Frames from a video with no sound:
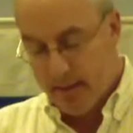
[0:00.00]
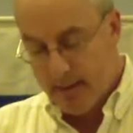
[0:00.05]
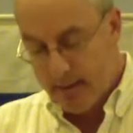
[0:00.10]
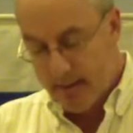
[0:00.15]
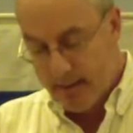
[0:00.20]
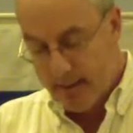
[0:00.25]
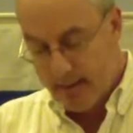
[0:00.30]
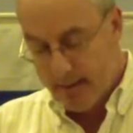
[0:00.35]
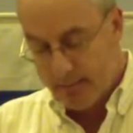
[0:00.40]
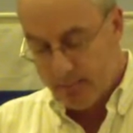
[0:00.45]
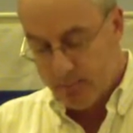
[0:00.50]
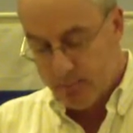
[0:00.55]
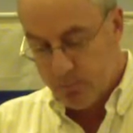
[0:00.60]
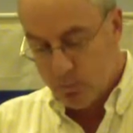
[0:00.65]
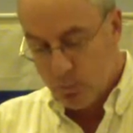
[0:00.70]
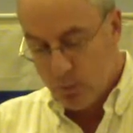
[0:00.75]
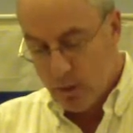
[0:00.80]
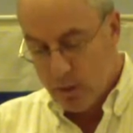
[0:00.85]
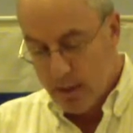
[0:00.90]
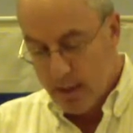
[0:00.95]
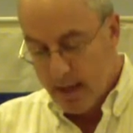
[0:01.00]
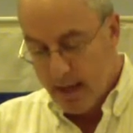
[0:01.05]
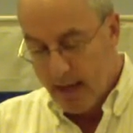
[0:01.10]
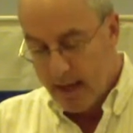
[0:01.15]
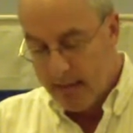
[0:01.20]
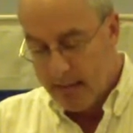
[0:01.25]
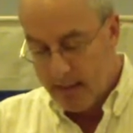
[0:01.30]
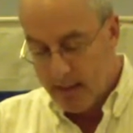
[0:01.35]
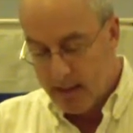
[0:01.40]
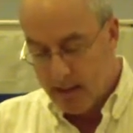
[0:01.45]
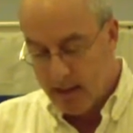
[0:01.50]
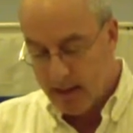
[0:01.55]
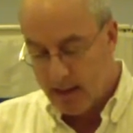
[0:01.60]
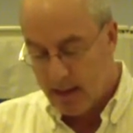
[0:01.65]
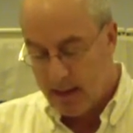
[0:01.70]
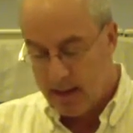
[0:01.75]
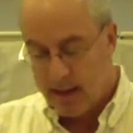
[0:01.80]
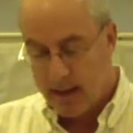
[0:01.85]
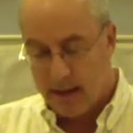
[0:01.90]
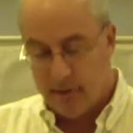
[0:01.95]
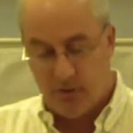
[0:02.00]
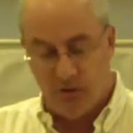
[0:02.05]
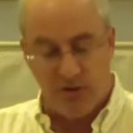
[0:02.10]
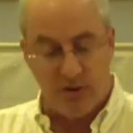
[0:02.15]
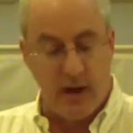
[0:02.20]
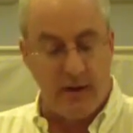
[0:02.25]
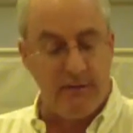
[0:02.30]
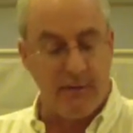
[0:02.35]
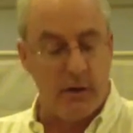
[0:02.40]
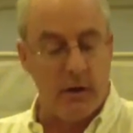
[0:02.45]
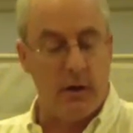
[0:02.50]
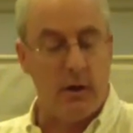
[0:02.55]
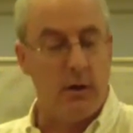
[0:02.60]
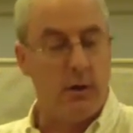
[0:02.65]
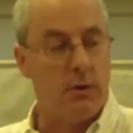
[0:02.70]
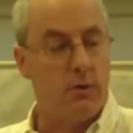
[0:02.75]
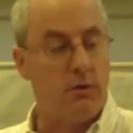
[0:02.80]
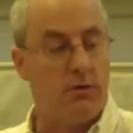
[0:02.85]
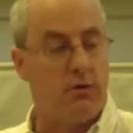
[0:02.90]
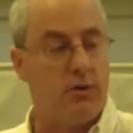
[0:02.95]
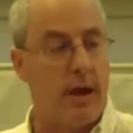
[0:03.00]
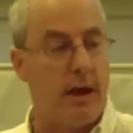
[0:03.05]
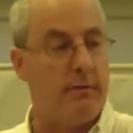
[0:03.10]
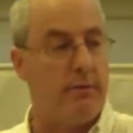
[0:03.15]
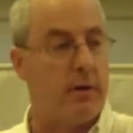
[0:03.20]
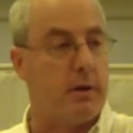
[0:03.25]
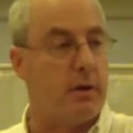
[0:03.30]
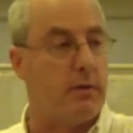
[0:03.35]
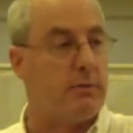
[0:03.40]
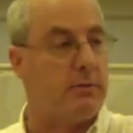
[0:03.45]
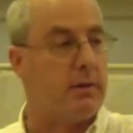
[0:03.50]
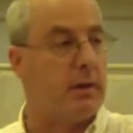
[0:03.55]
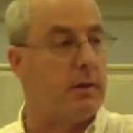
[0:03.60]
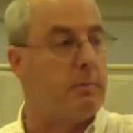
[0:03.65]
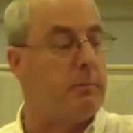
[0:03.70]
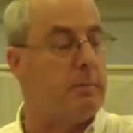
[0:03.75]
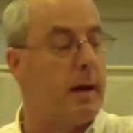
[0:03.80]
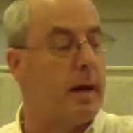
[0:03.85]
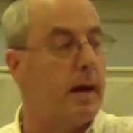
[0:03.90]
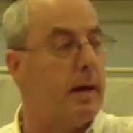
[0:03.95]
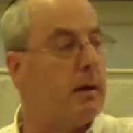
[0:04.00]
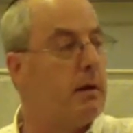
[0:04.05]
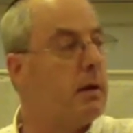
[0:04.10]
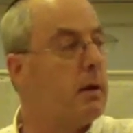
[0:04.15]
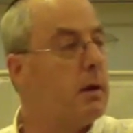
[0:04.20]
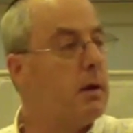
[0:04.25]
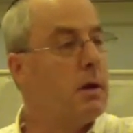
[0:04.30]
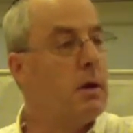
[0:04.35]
Um, and the uh, and seven seven of the men